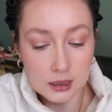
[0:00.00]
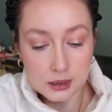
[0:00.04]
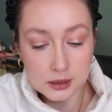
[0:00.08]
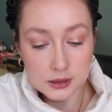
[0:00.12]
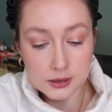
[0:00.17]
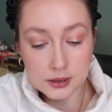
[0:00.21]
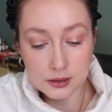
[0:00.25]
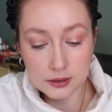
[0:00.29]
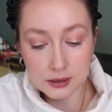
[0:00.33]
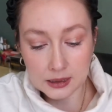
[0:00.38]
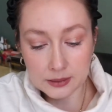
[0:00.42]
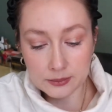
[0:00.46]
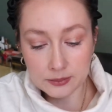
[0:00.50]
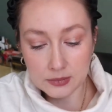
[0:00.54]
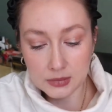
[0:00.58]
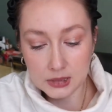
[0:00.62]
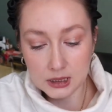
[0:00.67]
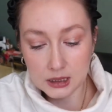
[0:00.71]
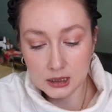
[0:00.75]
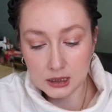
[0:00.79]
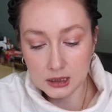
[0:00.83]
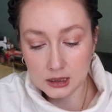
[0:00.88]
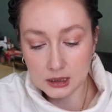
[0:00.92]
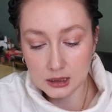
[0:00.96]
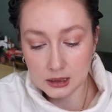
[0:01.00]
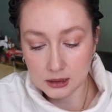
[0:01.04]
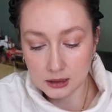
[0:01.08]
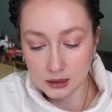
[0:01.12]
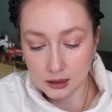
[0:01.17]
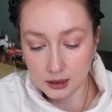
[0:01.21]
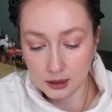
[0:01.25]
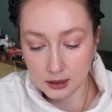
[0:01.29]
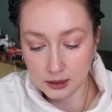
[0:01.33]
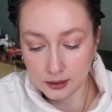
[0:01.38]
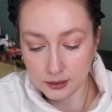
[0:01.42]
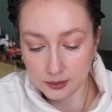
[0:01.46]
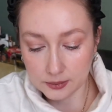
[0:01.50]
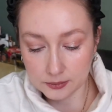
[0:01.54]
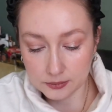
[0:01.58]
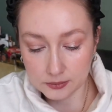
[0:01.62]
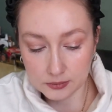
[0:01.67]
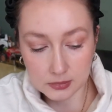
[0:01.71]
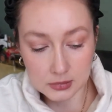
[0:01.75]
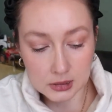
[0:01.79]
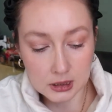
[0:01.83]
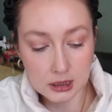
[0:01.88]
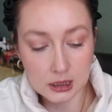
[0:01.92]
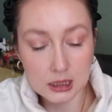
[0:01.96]
So let me
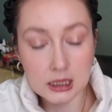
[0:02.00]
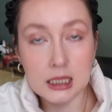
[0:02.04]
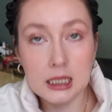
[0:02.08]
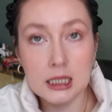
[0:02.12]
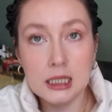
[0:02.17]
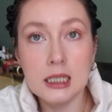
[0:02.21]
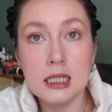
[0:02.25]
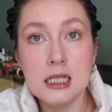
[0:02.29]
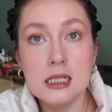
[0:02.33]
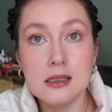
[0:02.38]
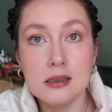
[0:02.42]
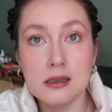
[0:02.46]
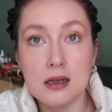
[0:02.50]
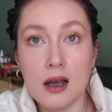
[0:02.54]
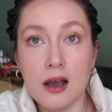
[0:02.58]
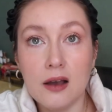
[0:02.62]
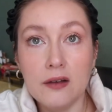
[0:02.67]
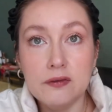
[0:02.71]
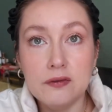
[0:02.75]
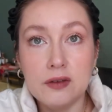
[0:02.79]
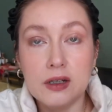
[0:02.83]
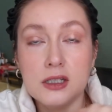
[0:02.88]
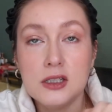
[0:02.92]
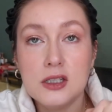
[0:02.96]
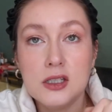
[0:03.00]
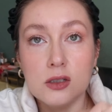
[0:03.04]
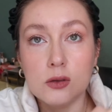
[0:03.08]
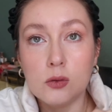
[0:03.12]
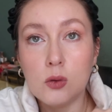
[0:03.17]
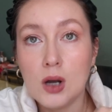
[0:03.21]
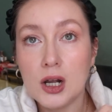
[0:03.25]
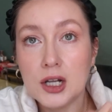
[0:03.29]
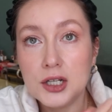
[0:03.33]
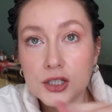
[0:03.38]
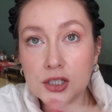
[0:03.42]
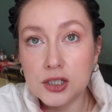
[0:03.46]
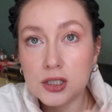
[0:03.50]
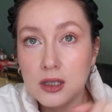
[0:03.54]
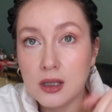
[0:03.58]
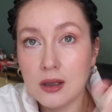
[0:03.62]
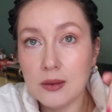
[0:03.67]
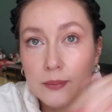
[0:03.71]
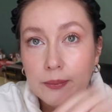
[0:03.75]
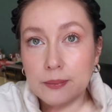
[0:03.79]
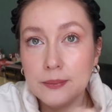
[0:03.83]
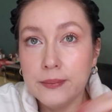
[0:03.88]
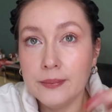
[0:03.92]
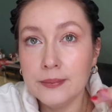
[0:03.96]
clean this off and swatch
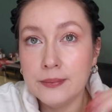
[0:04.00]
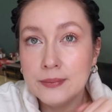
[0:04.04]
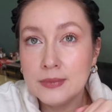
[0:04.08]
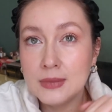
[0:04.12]
them